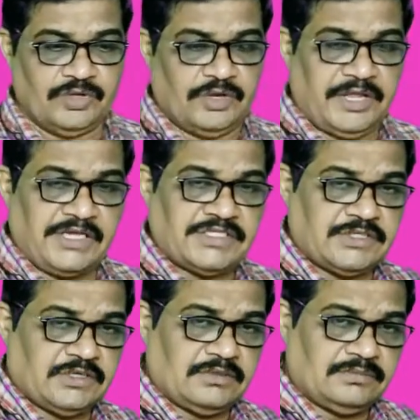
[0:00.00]
Next,
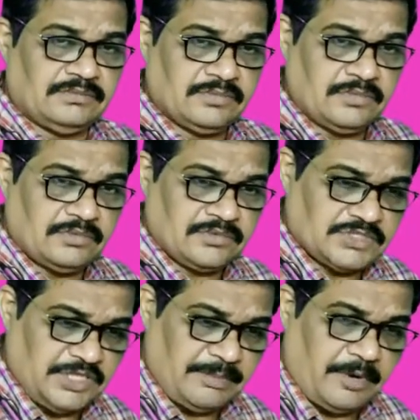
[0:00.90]

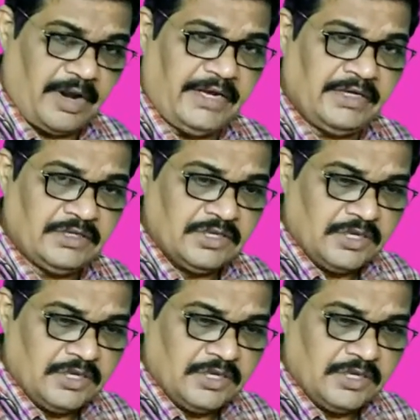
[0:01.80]
see the point.